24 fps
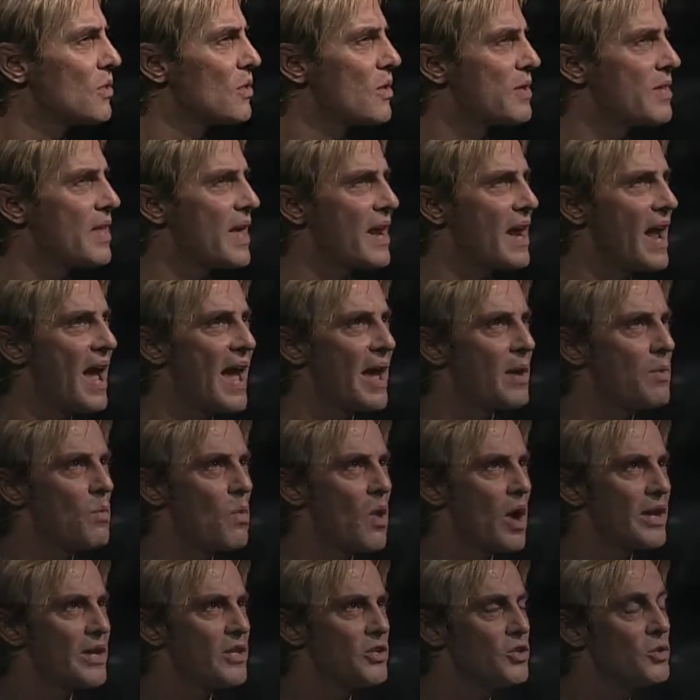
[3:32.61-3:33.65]
or that I
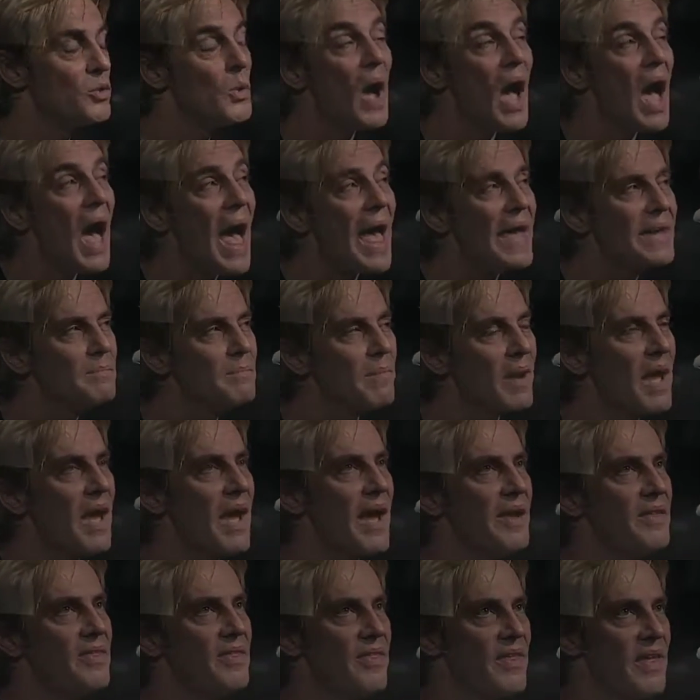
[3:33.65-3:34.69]
wanted to hide
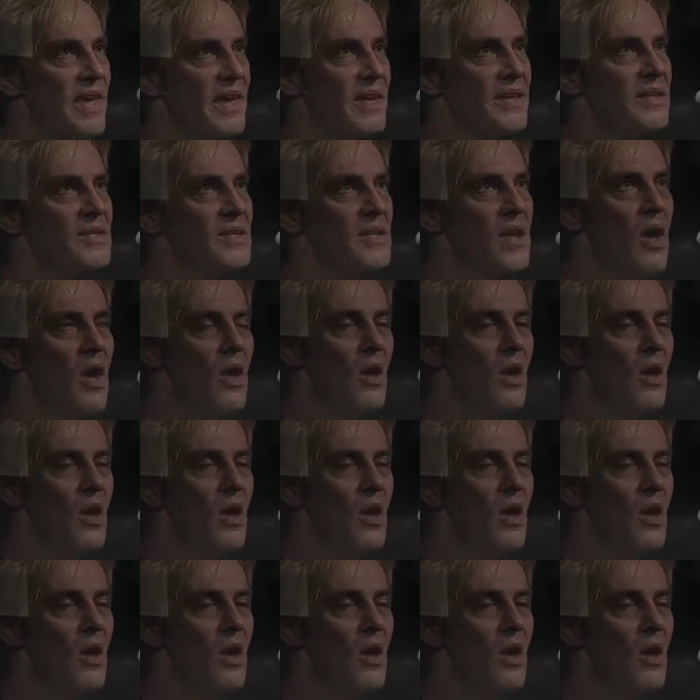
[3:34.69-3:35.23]
behind things,